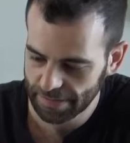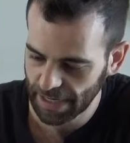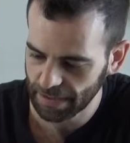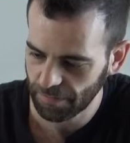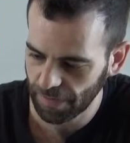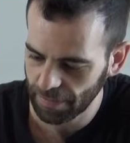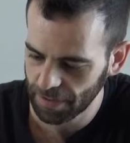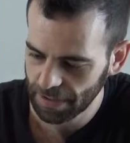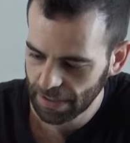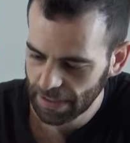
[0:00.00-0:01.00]
second
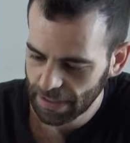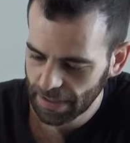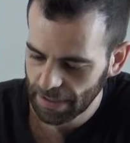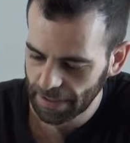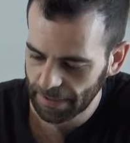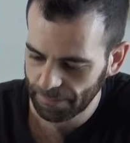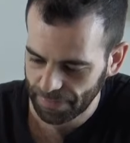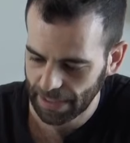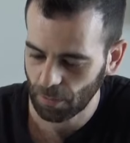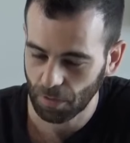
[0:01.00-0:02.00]
favorite.
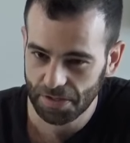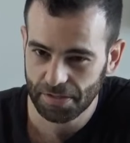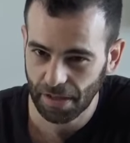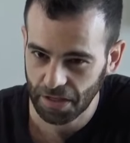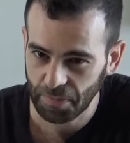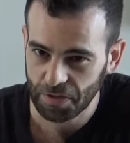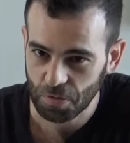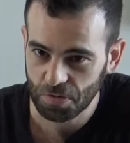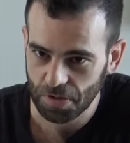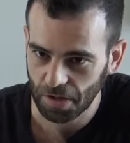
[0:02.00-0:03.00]
It was a little bit
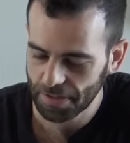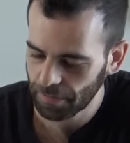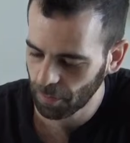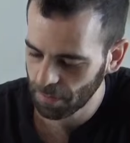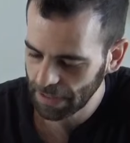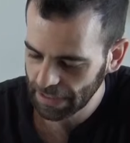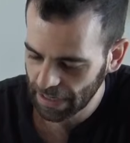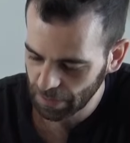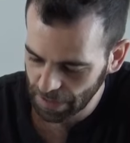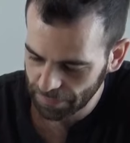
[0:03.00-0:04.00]
too salty for me.
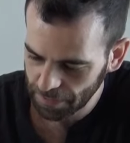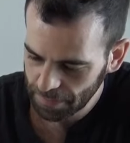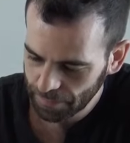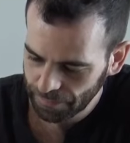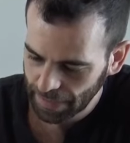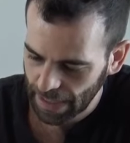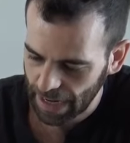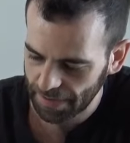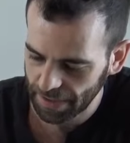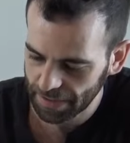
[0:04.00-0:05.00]
However,
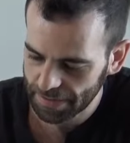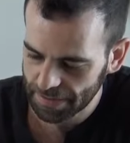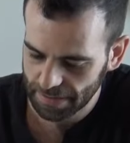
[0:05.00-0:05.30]
I think it's